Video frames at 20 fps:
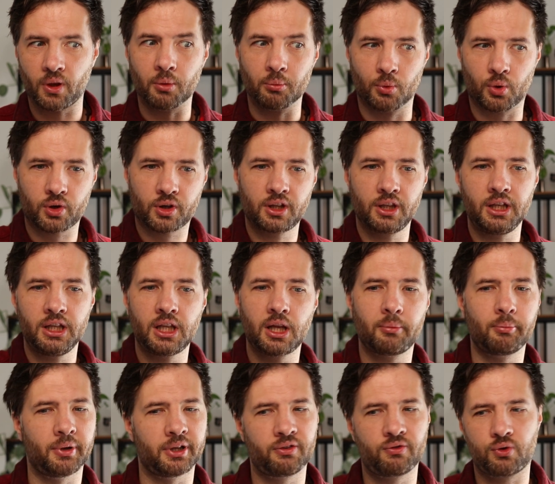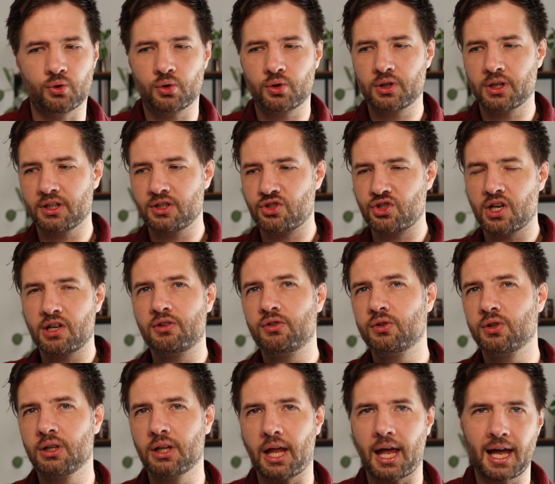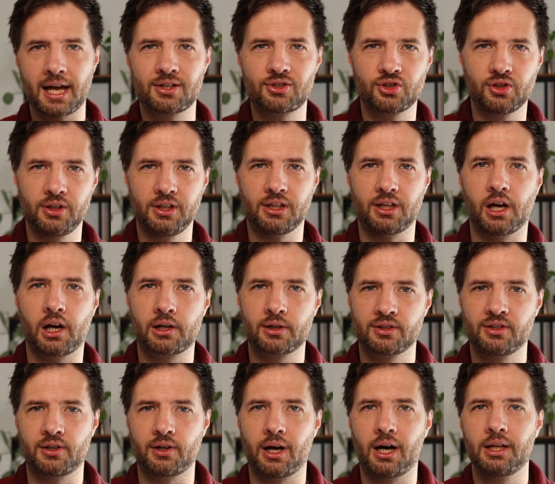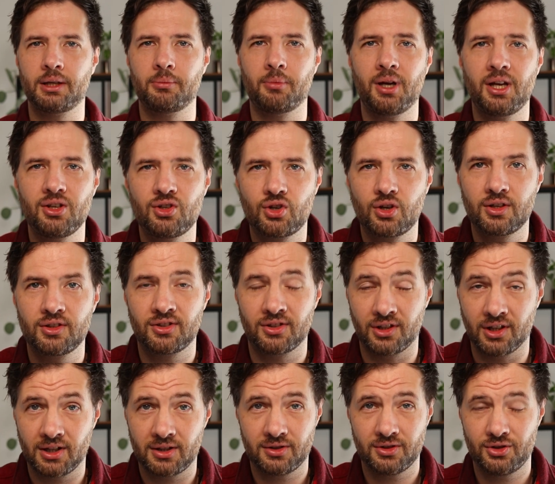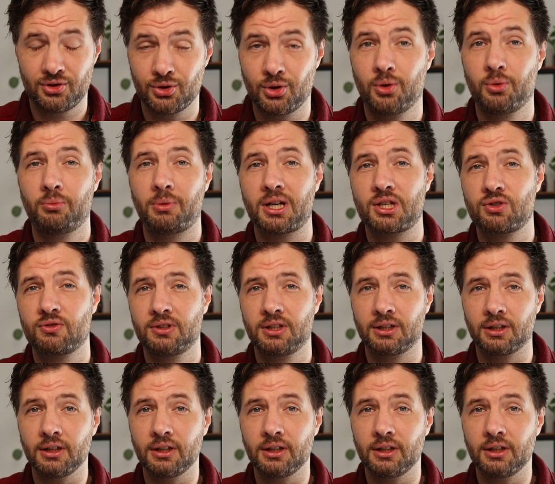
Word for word: more cleanup. But for the general, actually character animations, there is no much of the